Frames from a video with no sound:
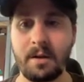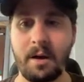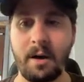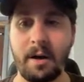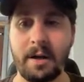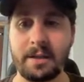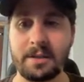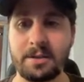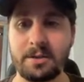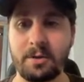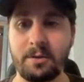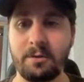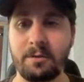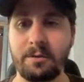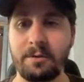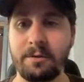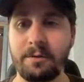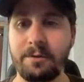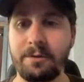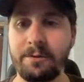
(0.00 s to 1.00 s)
All right, so
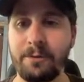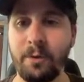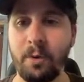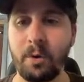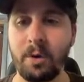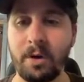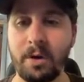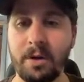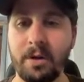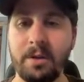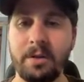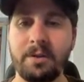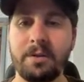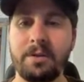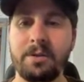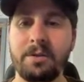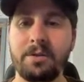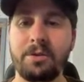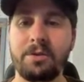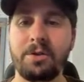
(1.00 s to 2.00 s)
for
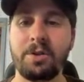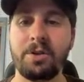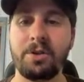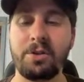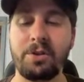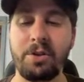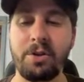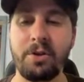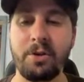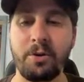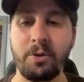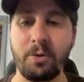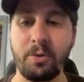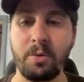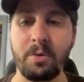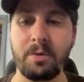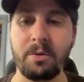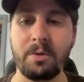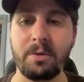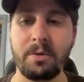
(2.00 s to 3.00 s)
to
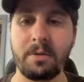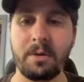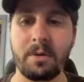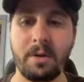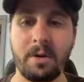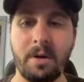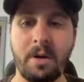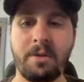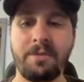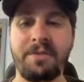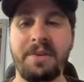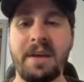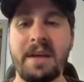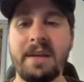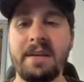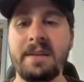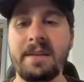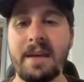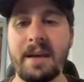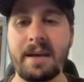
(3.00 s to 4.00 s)
do of
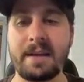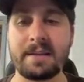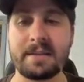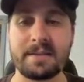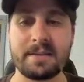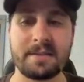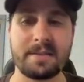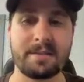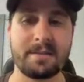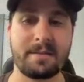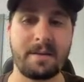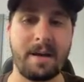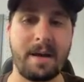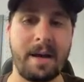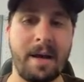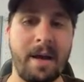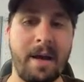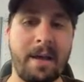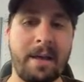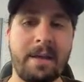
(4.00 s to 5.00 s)
index
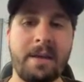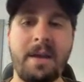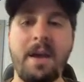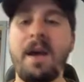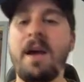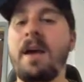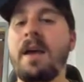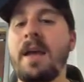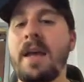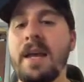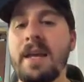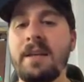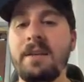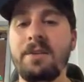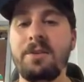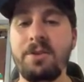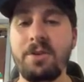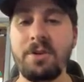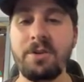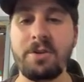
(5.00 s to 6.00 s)
I
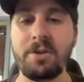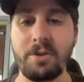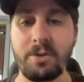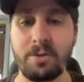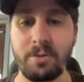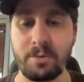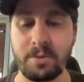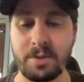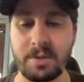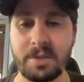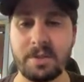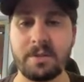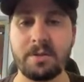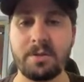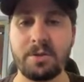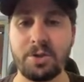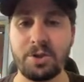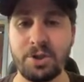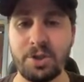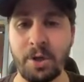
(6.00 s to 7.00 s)
in to dos,
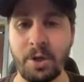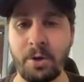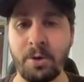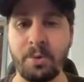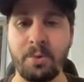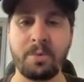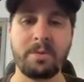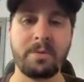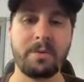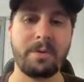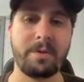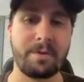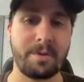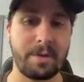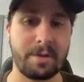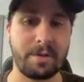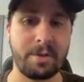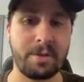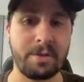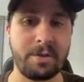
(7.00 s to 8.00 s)
show
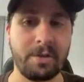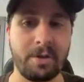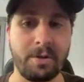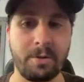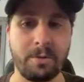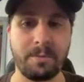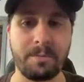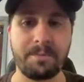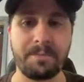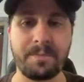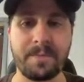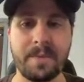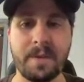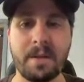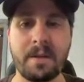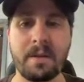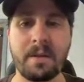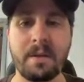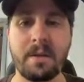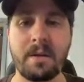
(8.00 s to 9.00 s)
the to do.
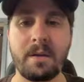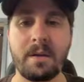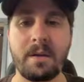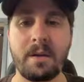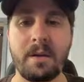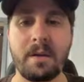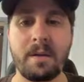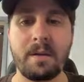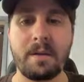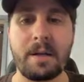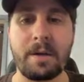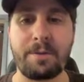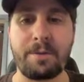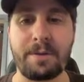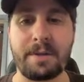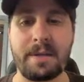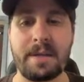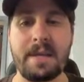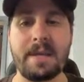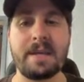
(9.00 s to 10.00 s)
Now
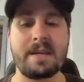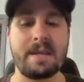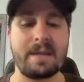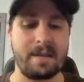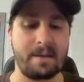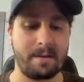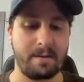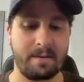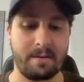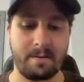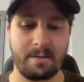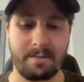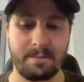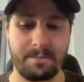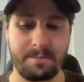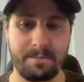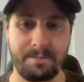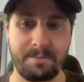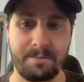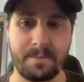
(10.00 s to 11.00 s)
the key,
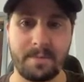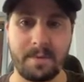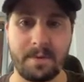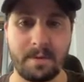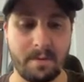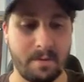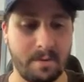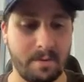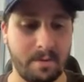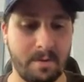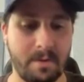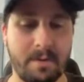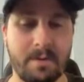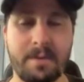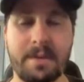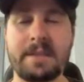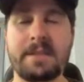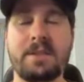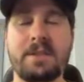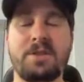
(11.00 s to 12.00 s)

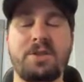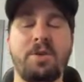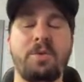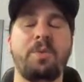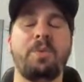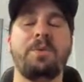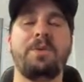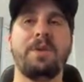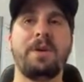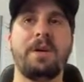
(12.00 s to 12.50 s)
this is so